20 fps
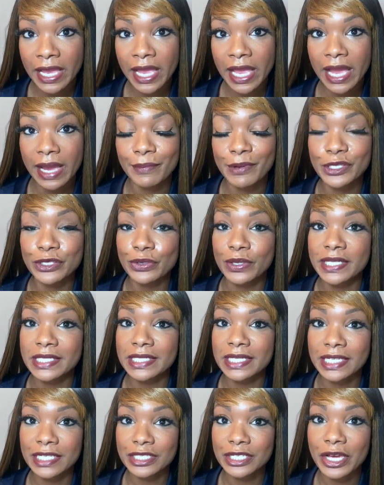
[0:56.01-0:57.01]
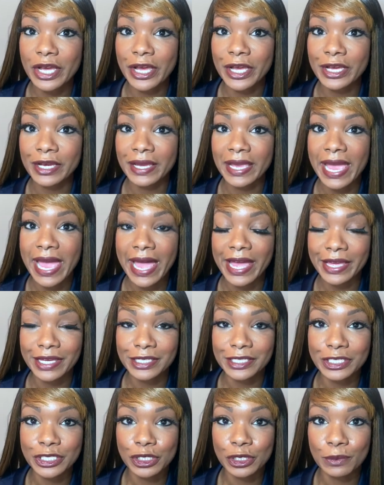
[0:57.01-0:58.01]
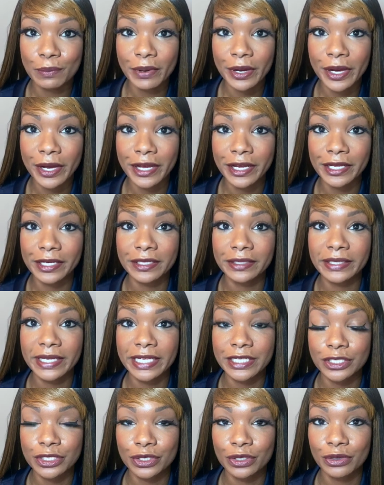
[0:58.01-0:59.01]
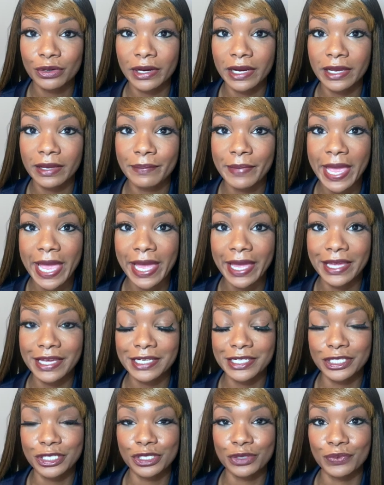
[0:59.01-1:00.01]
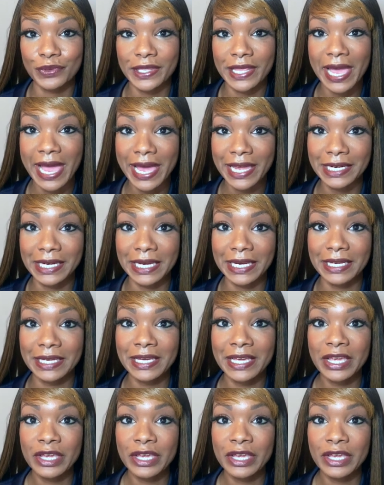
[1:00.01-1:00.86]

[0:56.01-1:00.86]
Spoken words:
I'm also on TikTok at AdditionPod, Instagram at Addition with Addy.